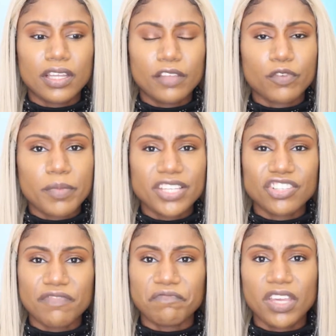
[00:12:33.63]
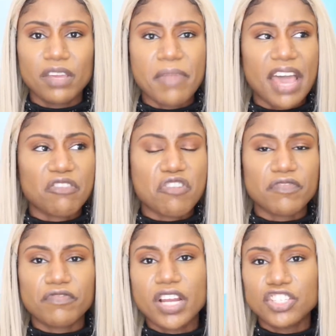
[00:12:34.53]
information and feedback
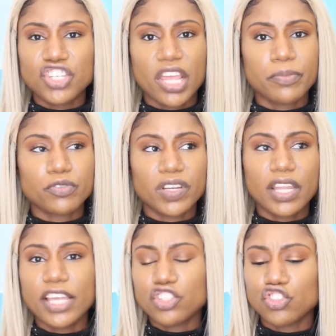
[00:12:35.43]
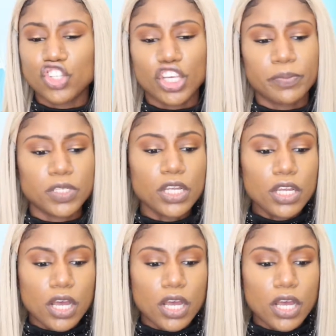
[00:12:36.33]
on friendships, relationships,